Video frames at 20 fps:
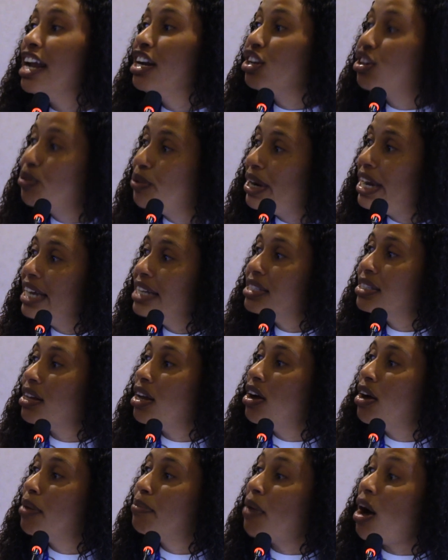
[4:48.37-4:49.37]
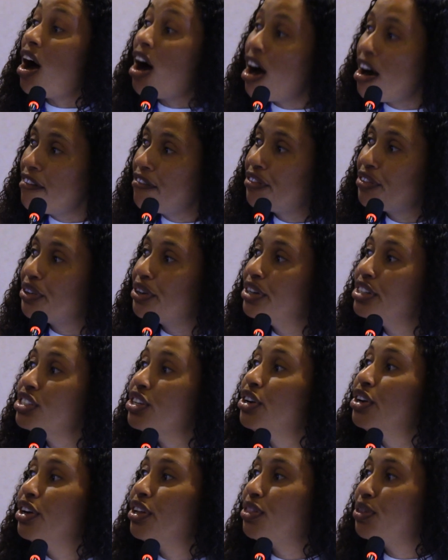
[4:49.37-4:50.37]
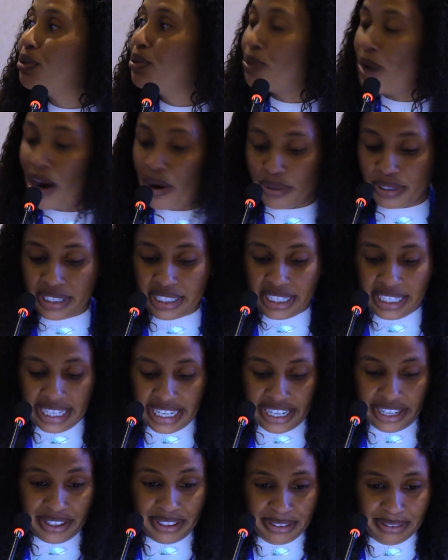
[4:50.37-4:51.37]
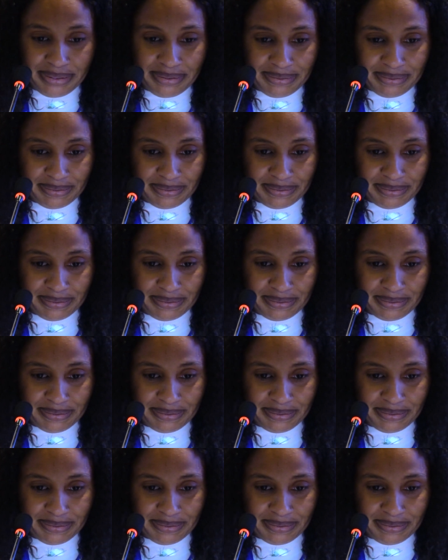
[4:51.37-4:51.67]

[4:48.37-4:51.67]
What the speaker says: and great offers throughout the year.